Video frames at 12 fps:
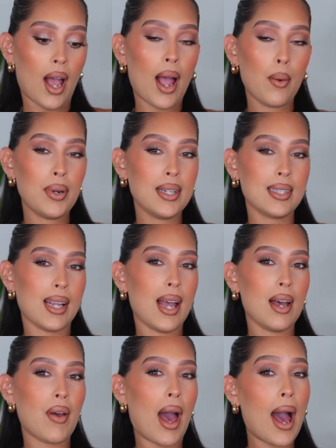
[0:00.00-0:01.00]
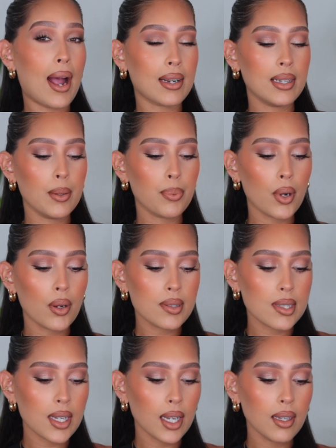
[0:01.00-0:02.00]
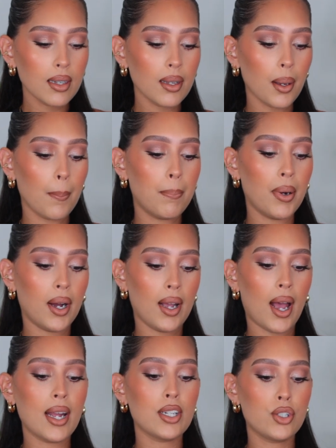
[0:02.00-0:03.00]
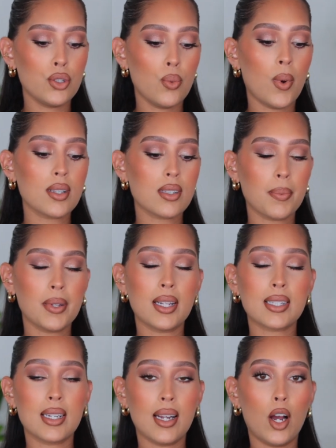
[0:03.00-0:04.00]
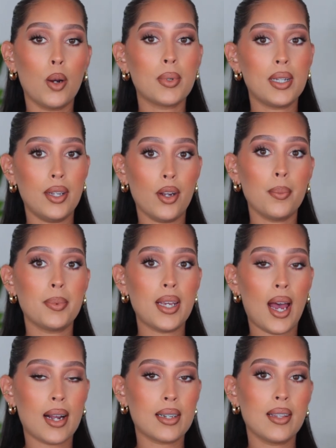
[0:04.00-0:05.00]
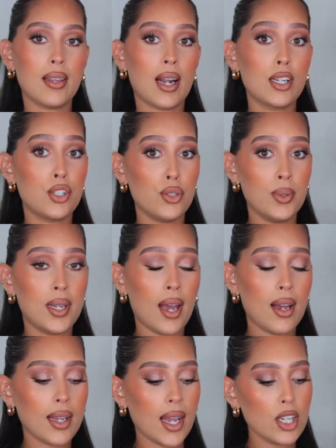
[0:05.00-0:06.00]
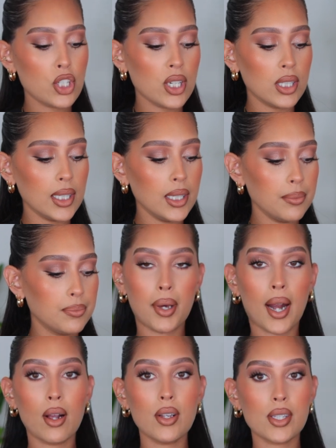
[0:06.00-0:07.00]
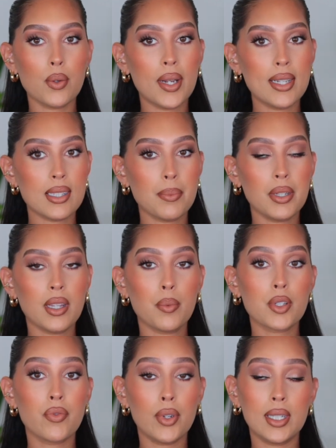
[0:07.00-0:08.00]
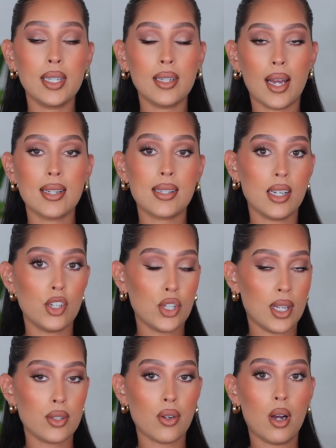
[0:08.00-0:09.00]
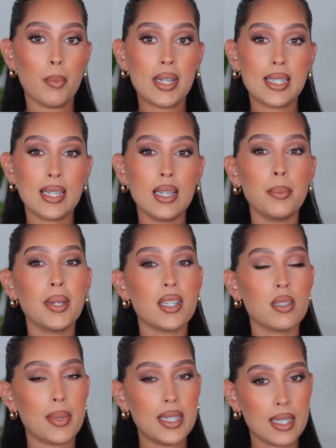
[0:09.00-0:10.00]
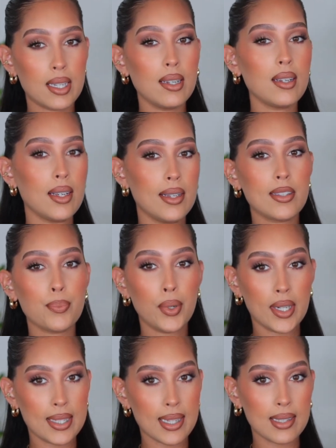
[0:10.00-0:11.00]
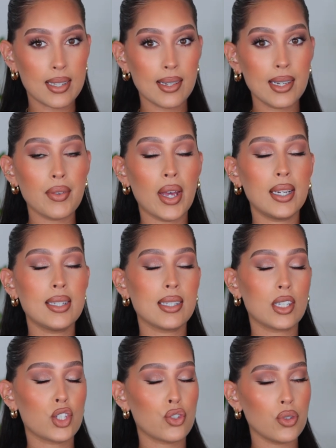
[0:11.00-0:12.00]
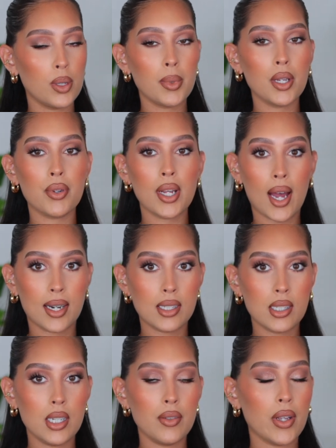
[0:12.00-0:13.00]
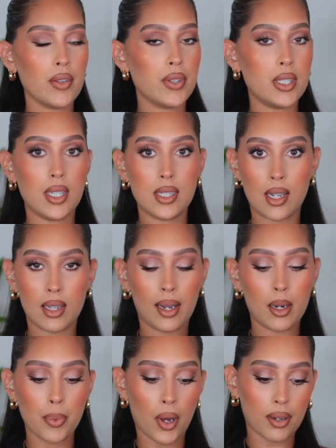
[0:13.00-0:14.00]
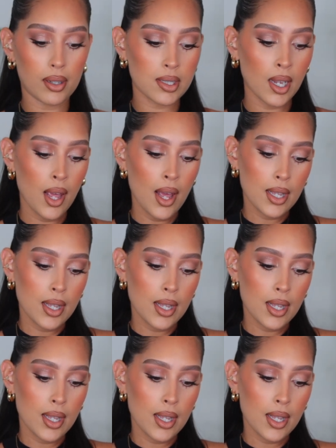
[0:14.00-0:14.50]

I wouldn't say I have acne prone skin, but I do want something that's gonna help clear up the acne that I do get occasionally. But I also wanted something that was really nice and gentle on my skin because my skin is pretty sensitive and it's extremely reactive if it does not like a product.